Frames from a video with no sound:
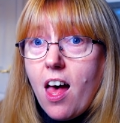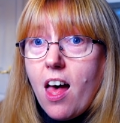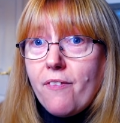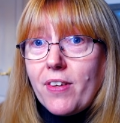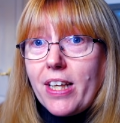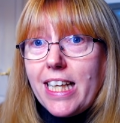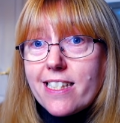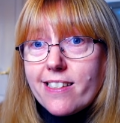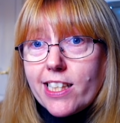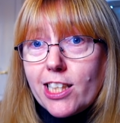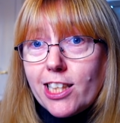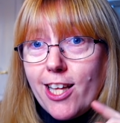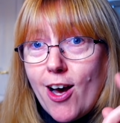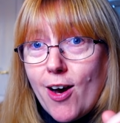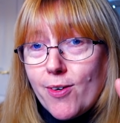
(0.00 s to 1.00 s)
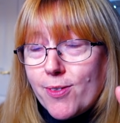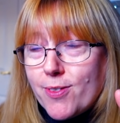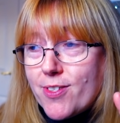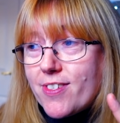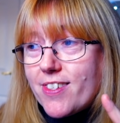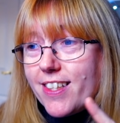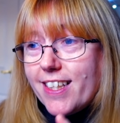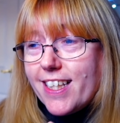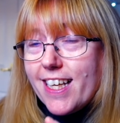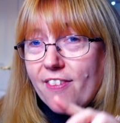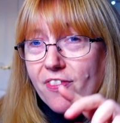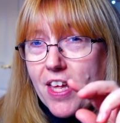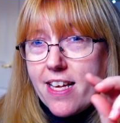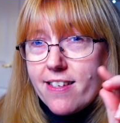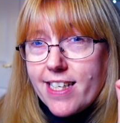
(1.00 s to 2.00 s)
If you listen close,
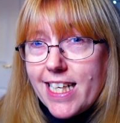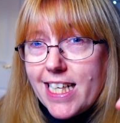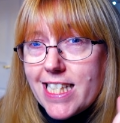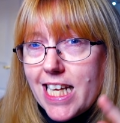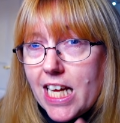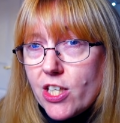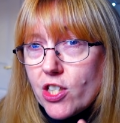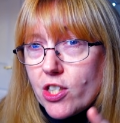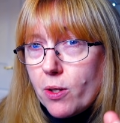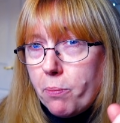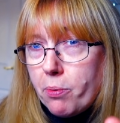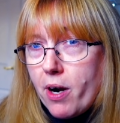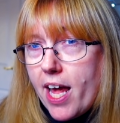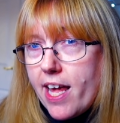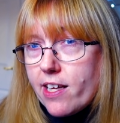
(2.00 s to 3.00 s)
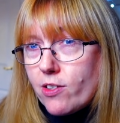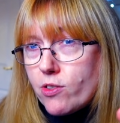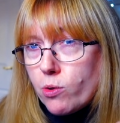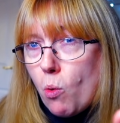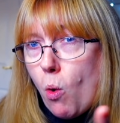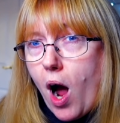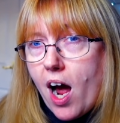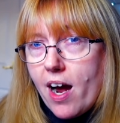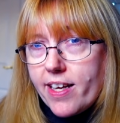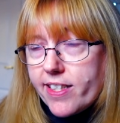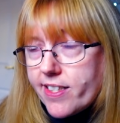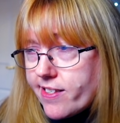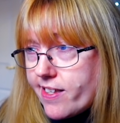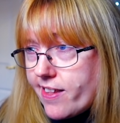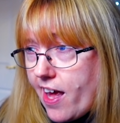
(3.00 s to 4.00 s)
there's an intentional break
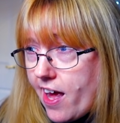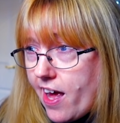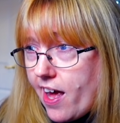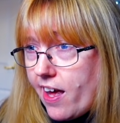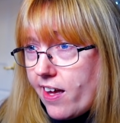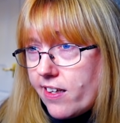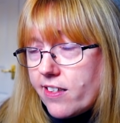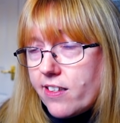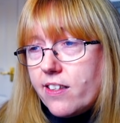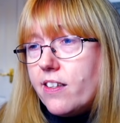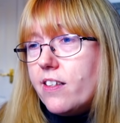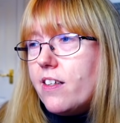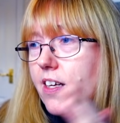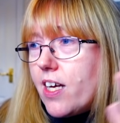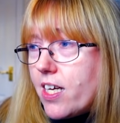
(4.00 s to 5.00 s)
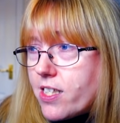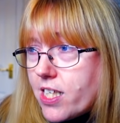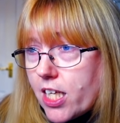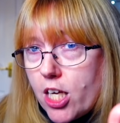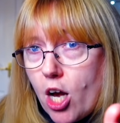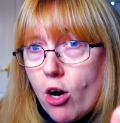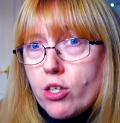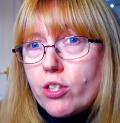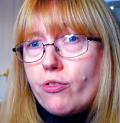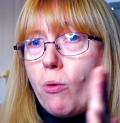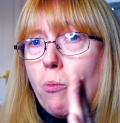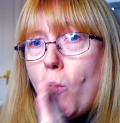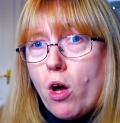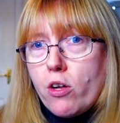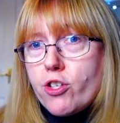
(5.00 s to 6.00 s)
twice there as it goes
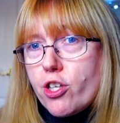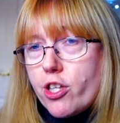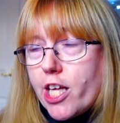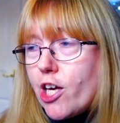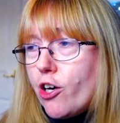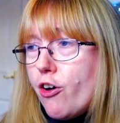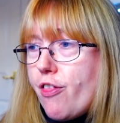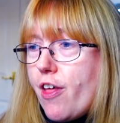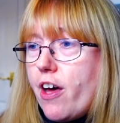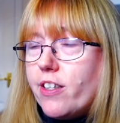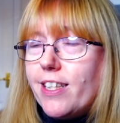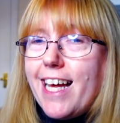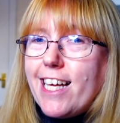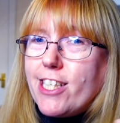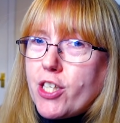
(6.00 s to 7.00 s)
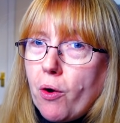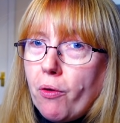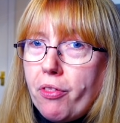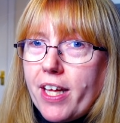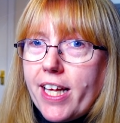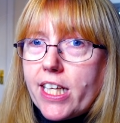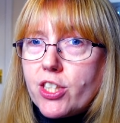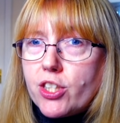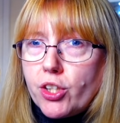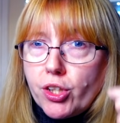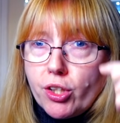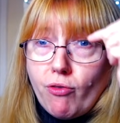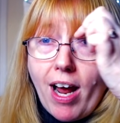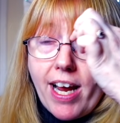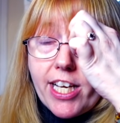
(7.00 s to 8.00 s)
from one to the other. Don't think I sung
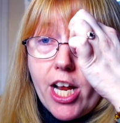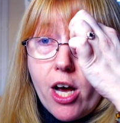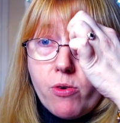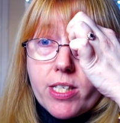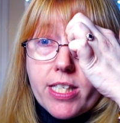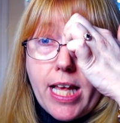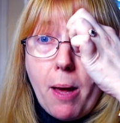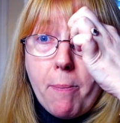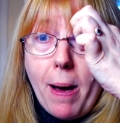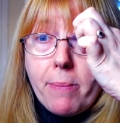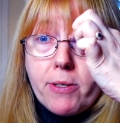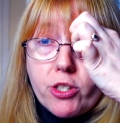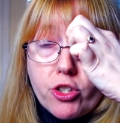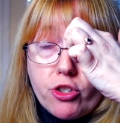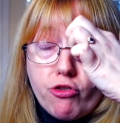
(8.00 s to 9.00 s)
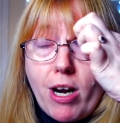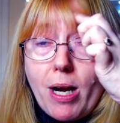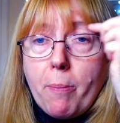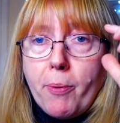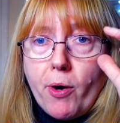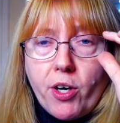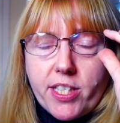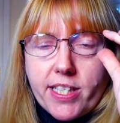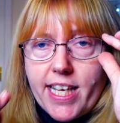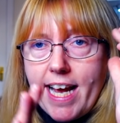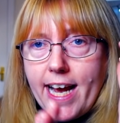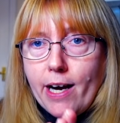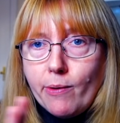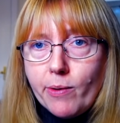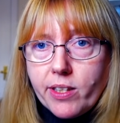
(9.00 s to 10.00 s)
the right notes there, but I was just trying to point
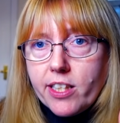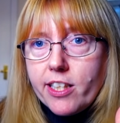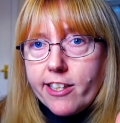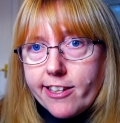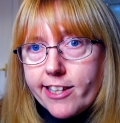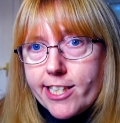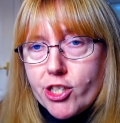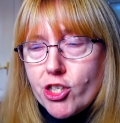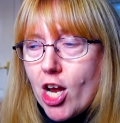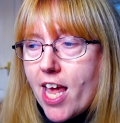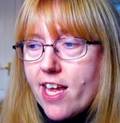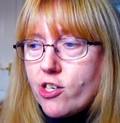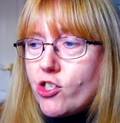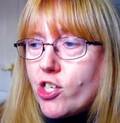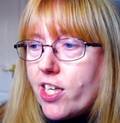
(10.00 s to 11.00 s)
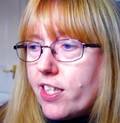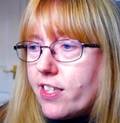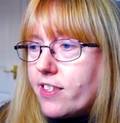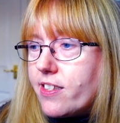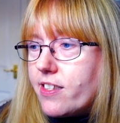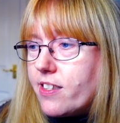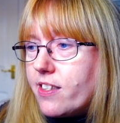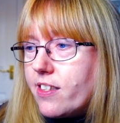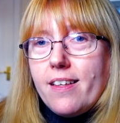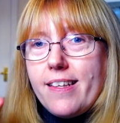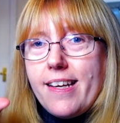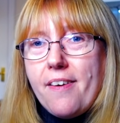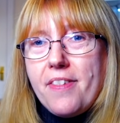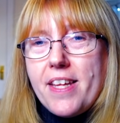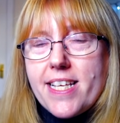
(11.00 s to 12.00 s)
out the changes.
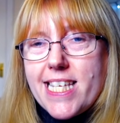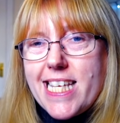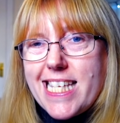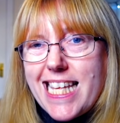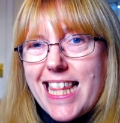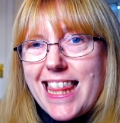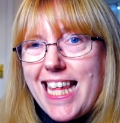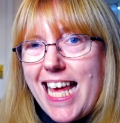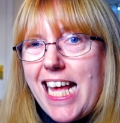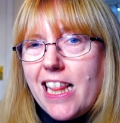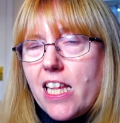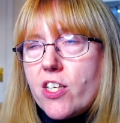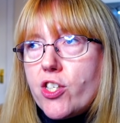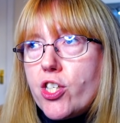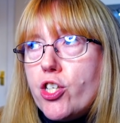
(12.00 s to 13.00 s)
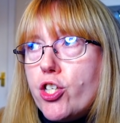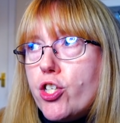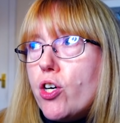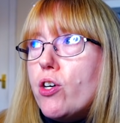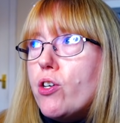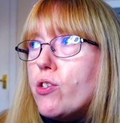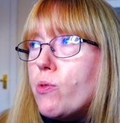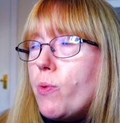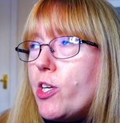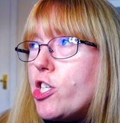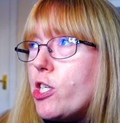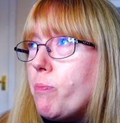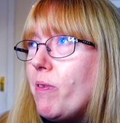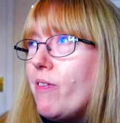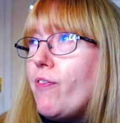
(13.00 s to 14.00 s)
Now, this is a thing that she does when
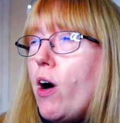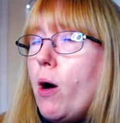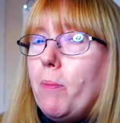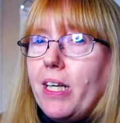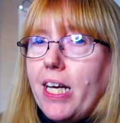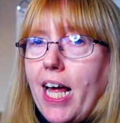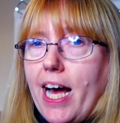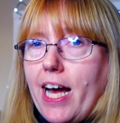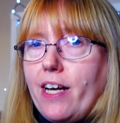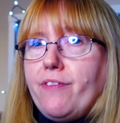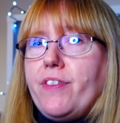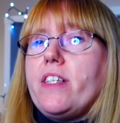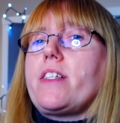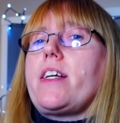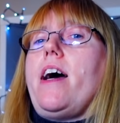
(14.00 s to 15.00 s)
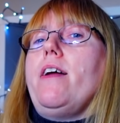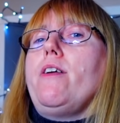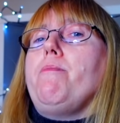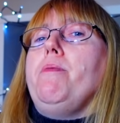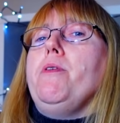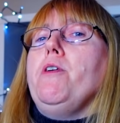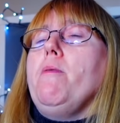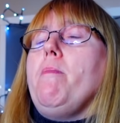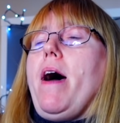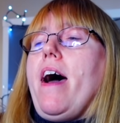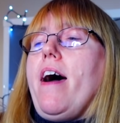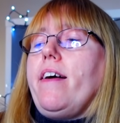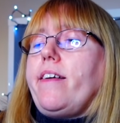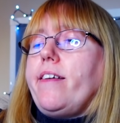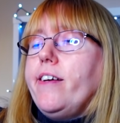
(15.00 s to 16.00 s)
she's performing live, this kind of
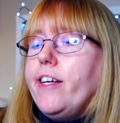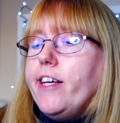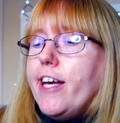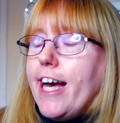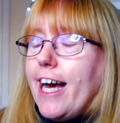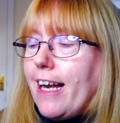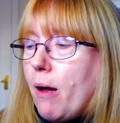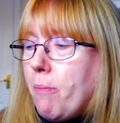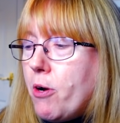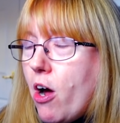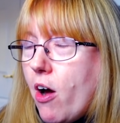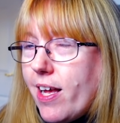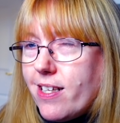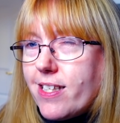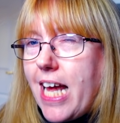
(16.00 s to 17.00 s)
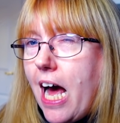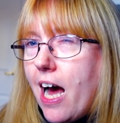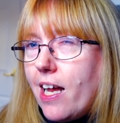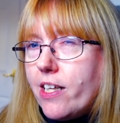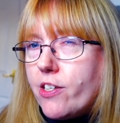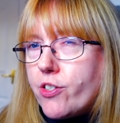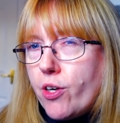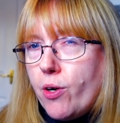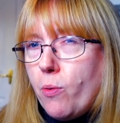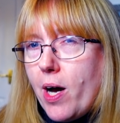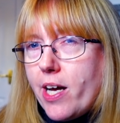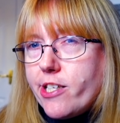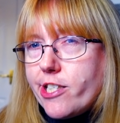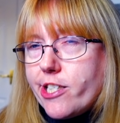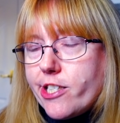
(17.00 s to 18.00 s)
pullback, and I'm not entirely sure
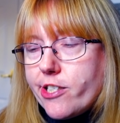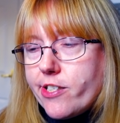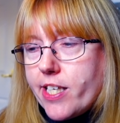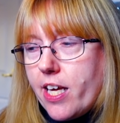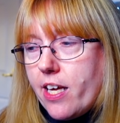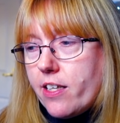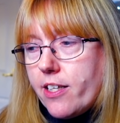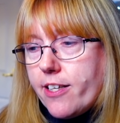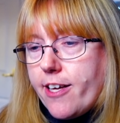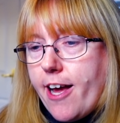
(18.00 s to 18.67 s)
why she does it.